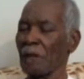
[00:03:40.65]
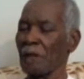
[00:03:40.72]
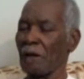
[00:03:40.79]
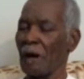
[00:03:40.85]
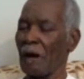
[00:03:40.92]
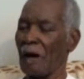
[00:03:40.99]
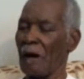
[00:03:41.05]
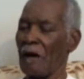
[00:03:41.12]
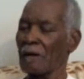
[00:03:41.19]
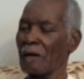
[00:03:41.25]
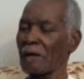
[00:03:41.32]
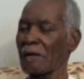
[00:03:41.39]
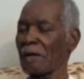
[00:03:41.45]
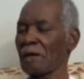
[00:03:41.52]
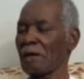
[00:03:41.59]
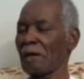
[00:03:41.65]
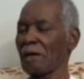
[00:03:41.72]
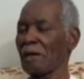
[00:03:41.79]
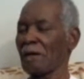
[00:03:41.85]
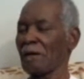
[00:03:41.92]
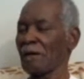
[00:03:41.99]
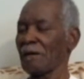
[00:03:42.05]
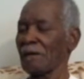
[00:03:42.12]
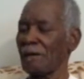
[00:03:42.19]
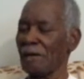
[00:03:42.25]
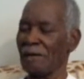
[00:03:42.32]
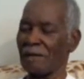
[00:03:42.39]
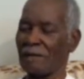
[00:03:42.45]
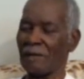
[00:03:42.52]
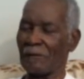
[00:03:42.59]
conch,
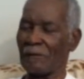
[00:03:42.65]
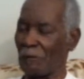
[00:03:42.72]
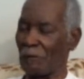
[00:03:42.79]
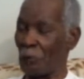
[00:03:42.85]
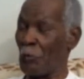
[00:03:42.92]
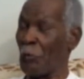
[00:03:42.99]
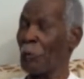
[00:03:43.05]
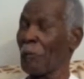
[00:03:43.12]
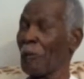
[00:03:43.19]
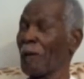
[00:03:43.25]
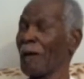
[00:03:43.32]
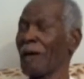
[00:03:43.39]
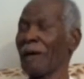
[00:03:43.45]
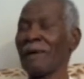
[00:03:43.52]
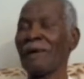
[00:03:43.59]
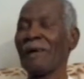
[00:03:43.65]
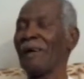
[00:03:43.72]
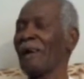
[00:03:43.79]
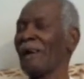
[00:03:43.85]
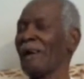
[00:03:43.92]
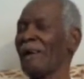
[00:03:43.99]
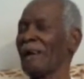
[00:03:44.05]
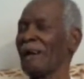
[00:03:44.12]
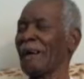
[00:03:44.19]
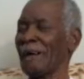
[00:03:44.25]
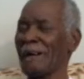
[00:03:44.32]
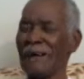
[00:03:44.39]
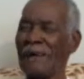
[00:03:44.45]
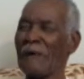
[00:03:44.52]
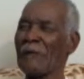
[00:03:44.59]
uh, you know the grouper. Yeah, seafood.
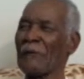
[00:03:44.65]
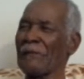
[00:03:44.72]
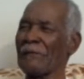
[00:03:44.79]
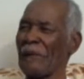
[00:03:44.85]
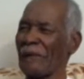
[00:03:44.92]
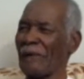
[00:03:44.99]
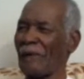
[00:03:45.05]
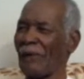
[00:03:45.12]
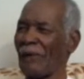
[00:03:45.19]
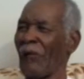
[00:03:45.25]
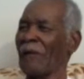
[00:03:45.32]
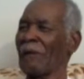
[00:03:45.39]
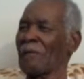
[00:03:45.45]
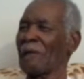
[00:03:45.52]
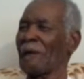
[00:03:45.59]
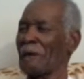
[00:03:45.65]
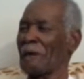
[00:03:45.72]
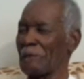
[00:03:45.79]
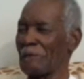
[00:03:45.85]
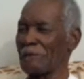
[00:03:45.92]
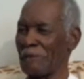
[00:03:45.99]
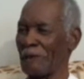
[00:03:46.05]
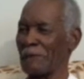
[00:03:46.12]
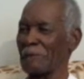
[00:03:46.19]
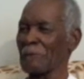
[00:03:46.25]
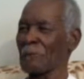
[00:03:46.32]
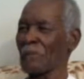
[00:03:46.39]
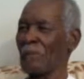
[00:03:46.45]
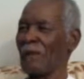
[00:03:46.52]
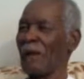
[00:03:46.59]
Uh, everything, all the Bahamian thing.
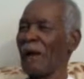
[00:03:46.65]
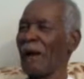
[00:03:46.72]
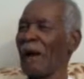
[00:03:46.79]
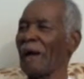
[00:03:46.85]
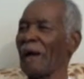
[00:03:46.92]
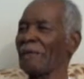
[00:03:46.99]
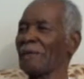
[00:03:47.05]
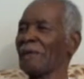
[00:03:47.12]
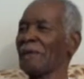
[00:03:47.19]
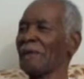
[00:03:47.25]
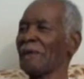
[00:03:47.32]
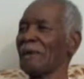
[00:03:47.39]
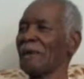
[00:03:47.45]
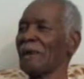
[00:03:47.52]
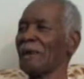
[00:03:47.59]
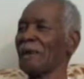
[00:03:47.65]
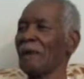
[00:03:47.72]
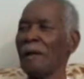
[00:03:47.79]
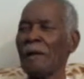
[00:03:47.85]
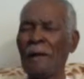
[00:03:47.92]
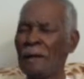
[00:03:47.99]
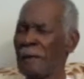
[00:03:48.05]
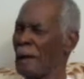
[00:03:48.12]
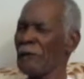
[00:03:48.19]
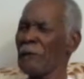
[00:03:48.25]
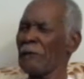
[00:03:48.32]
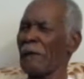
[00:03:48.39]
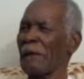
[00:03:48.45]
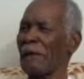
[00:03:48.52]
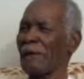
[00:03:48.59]
And Any lobster?
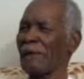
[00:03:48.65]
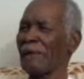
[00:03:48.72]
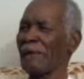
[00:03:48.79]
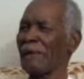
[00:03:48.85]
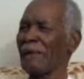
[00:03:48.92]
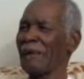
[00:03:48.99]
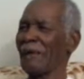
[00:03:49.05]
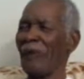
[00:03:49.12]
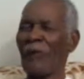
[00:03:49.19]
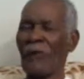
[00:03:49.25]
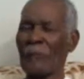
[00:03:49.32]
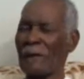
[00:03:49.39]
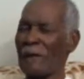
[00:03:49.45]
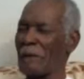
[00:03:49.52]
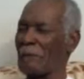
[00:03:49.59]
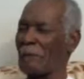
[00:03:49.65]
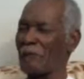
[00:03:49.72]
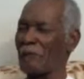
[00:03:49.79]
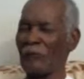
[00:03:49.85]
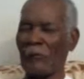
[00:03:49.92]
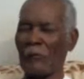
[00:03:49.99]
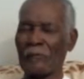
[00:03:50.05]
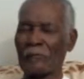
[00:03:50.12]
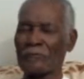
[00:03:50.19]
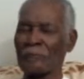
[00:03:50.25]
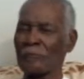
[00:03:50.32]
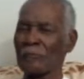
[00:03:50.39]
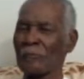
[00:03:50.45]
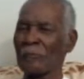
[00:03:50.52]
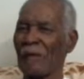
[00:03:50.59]
Everything. Yeah. All Bahamian food.
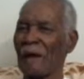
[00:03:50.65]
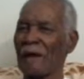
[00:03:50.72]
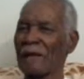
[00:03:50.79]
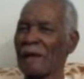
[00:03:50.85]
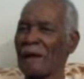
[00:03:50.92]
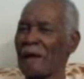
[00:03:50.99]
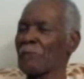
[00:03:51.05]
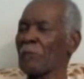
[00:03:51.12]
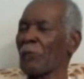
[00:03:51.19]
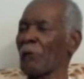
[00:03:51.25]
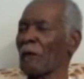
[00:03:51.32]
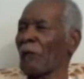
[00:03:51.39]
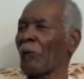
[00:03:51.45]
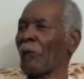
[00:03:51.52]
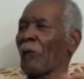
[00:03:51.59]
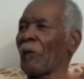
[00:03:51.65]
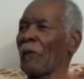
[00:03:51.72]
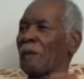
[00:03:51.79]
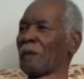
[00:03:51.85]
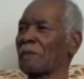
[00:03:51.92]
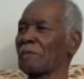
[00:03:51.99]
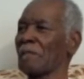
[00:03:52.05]
Wow. And I bought it all and